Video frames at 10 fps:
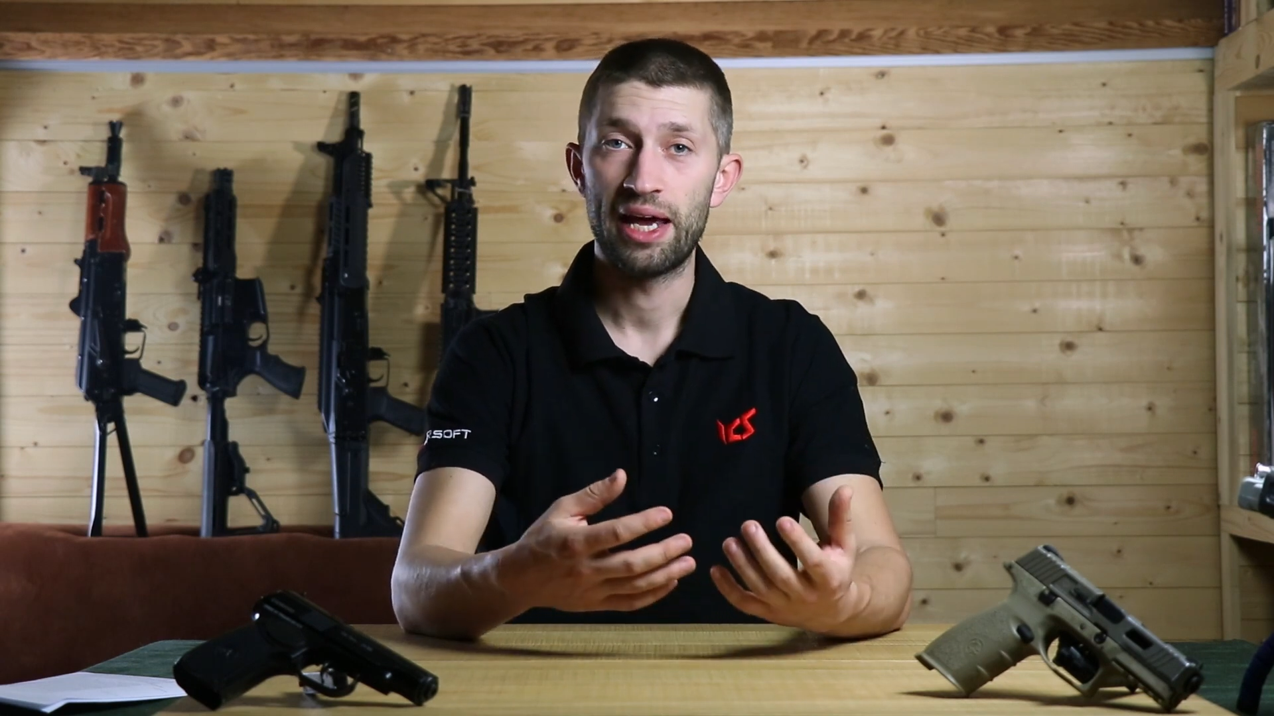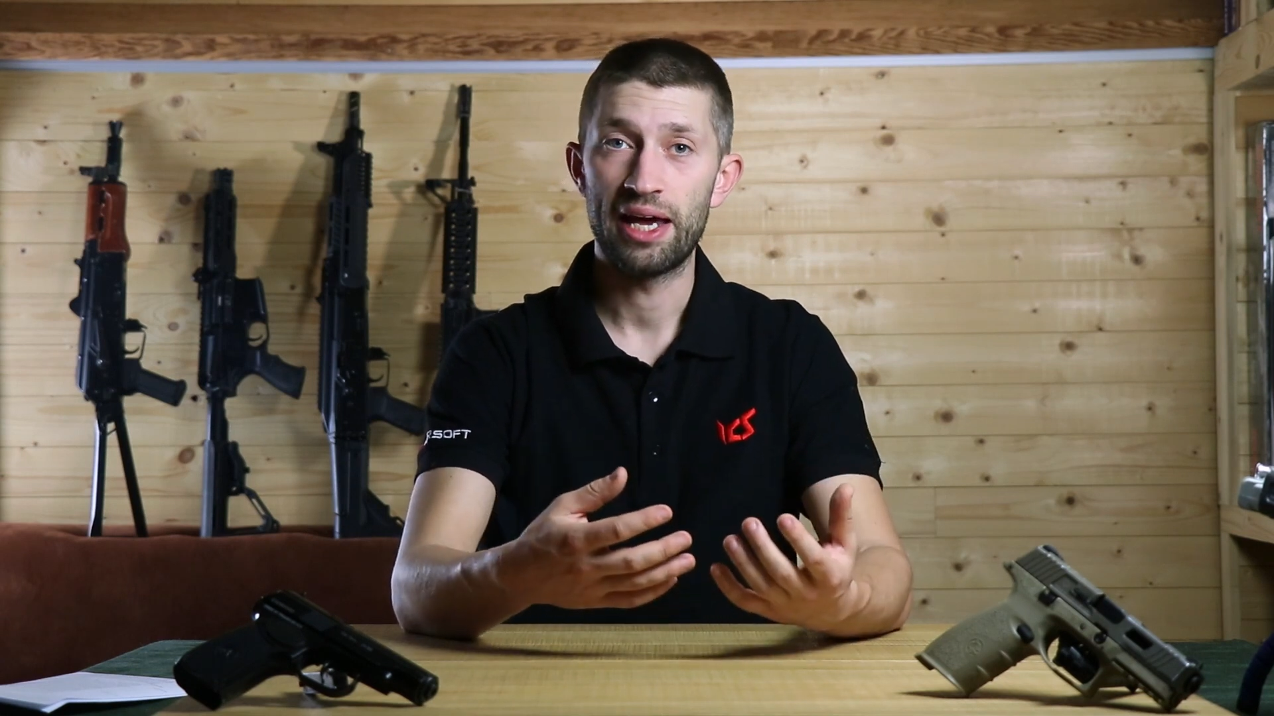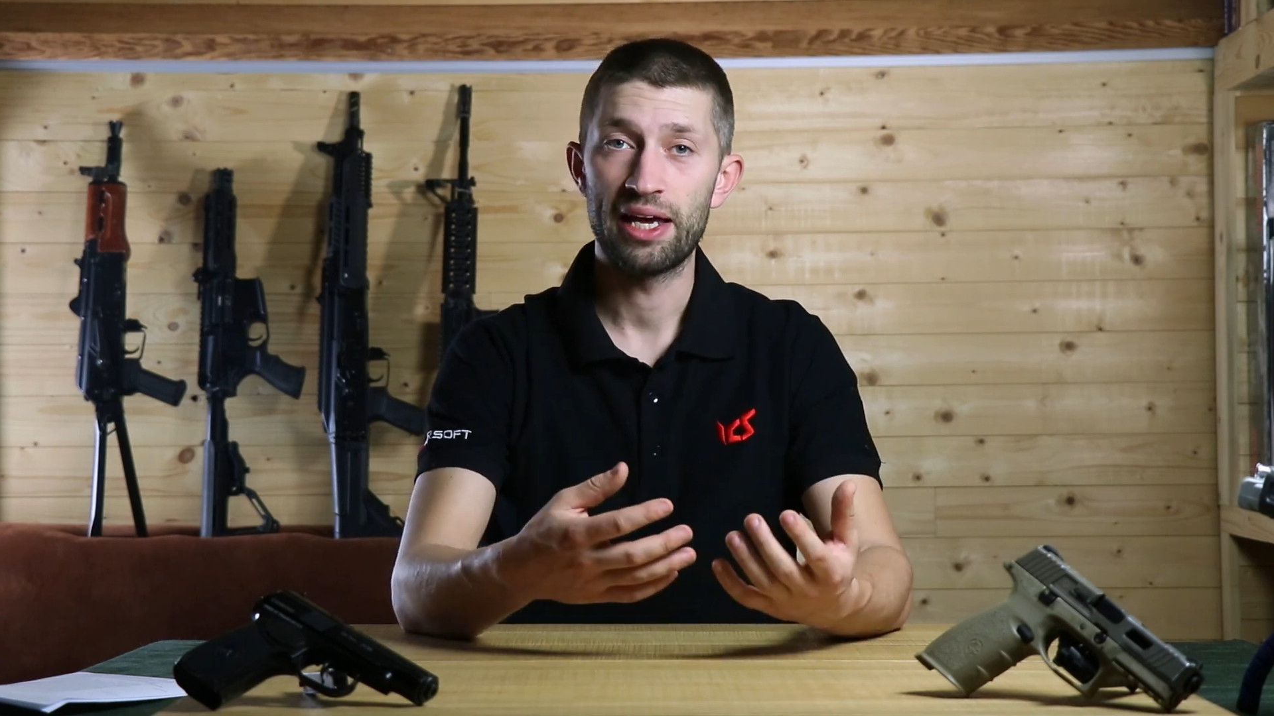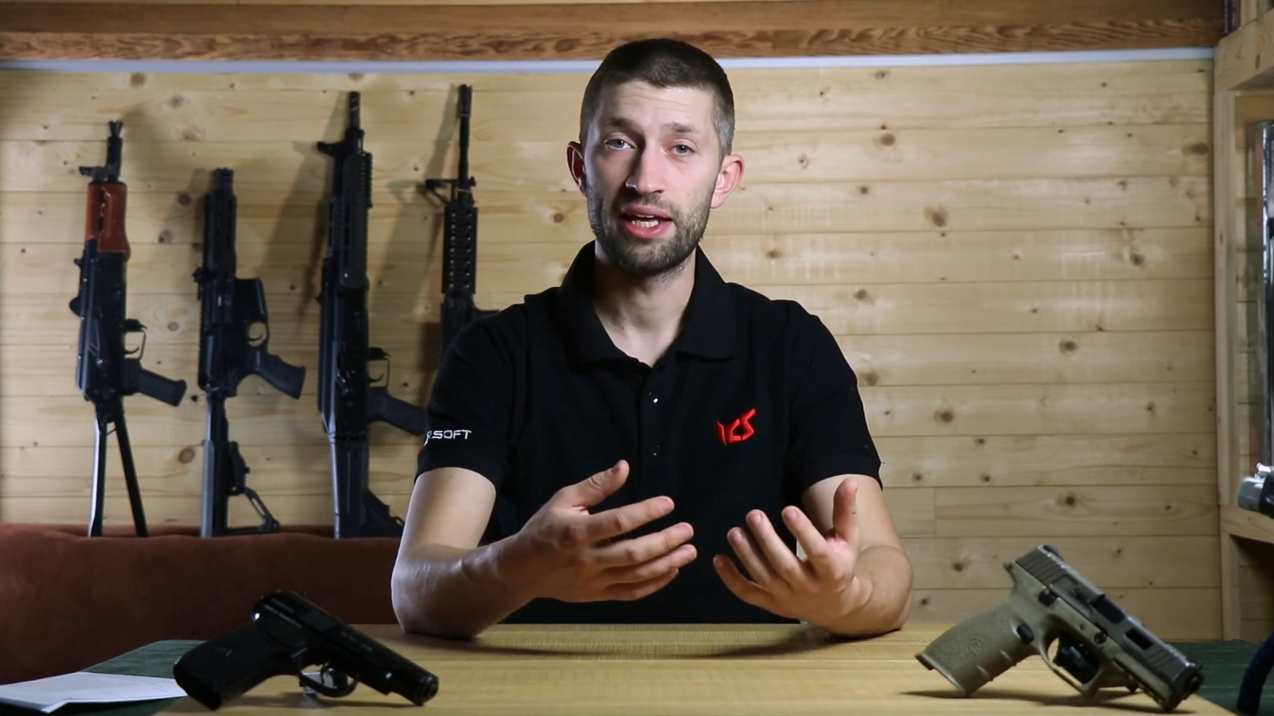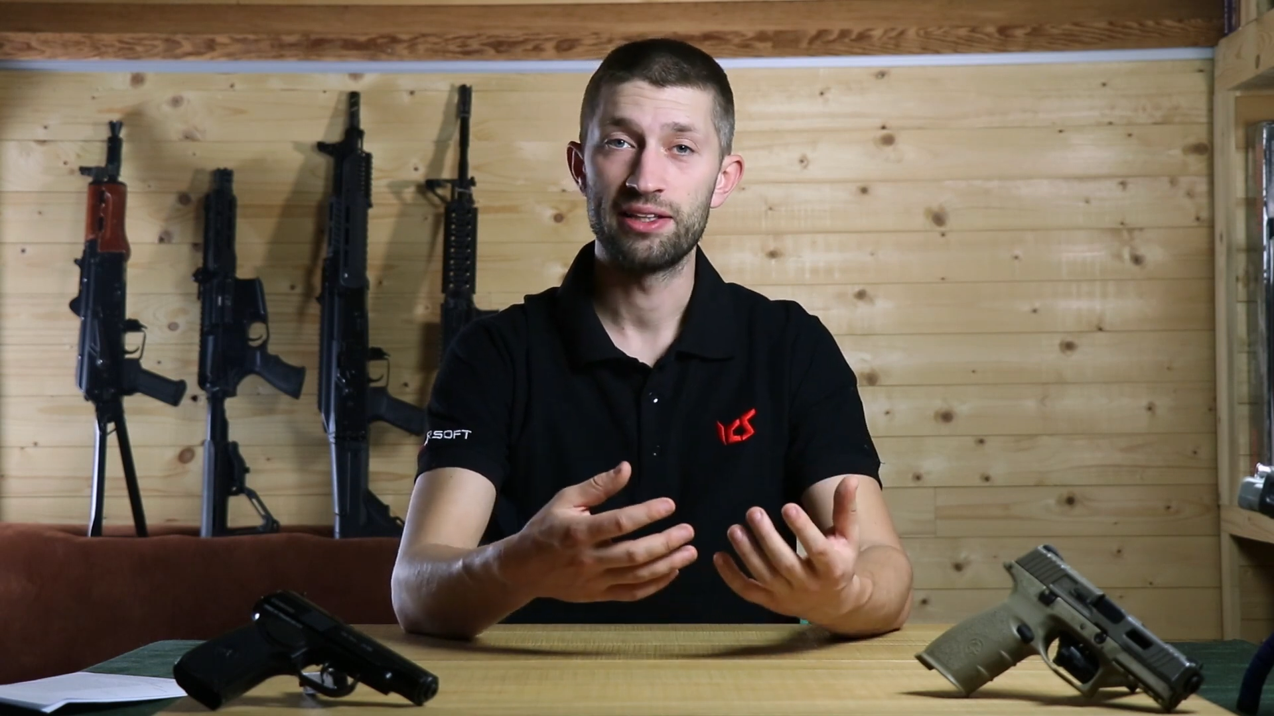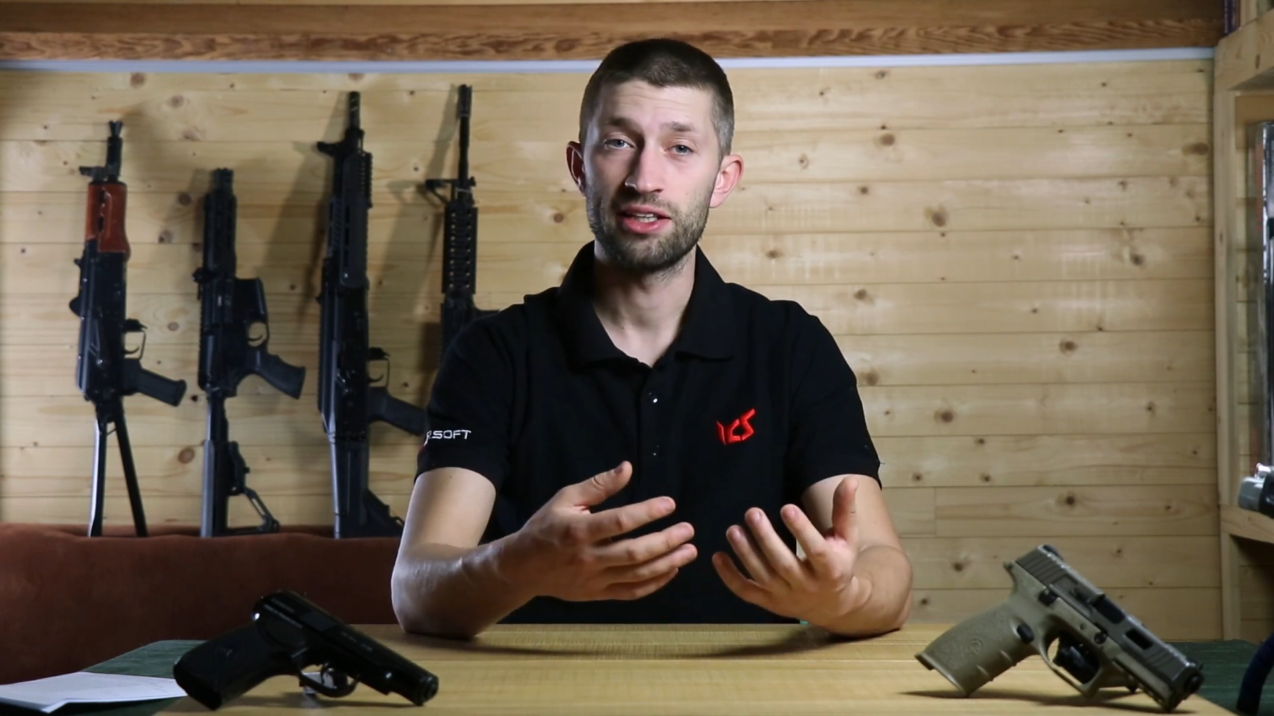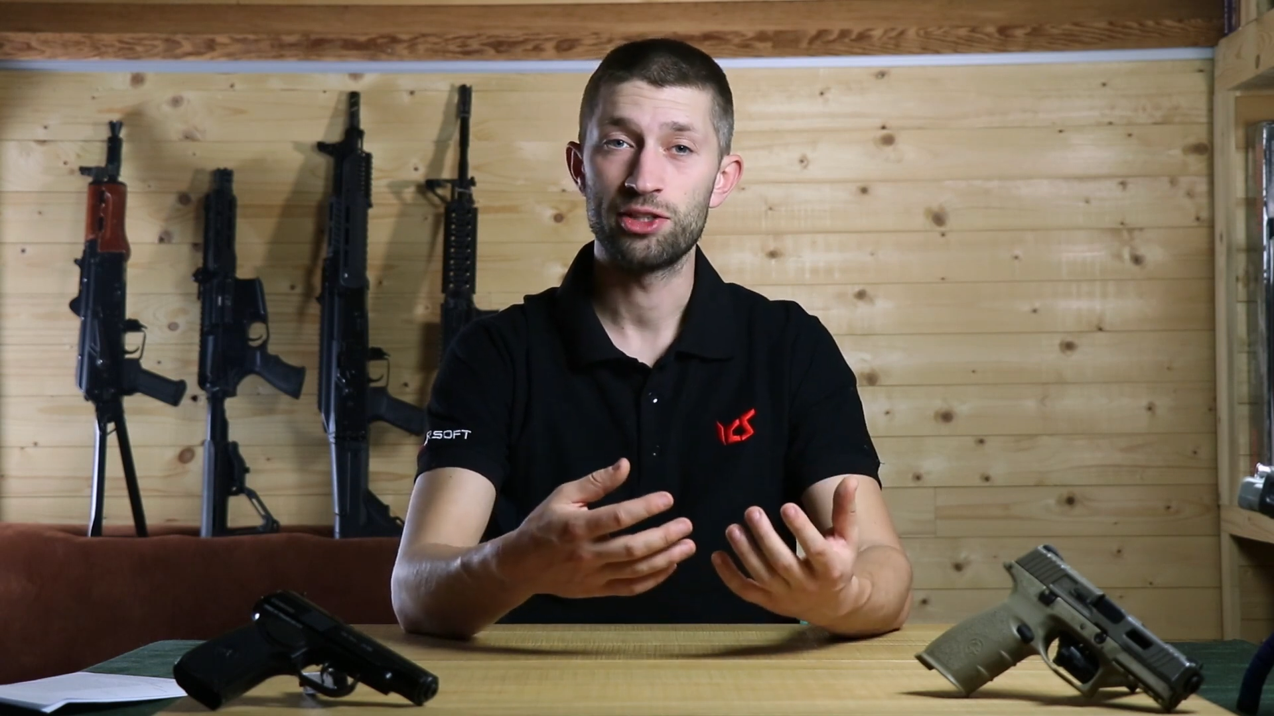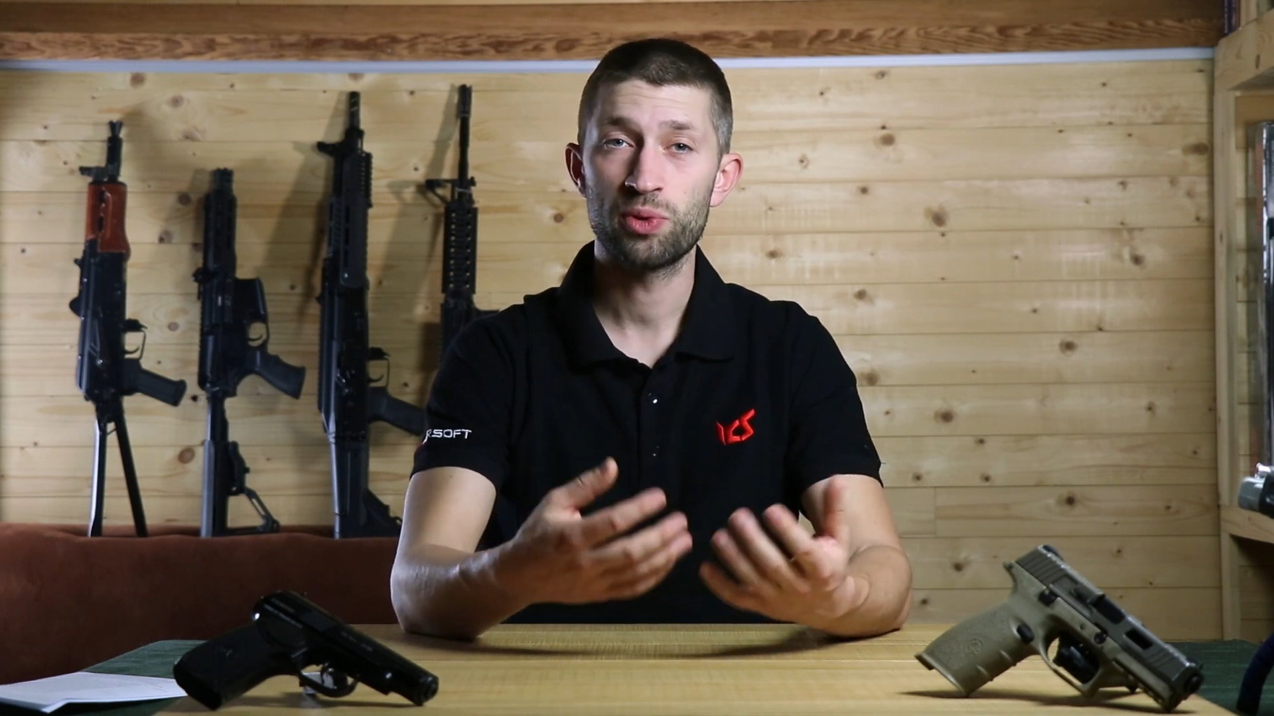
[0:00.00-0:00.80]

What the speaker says: And in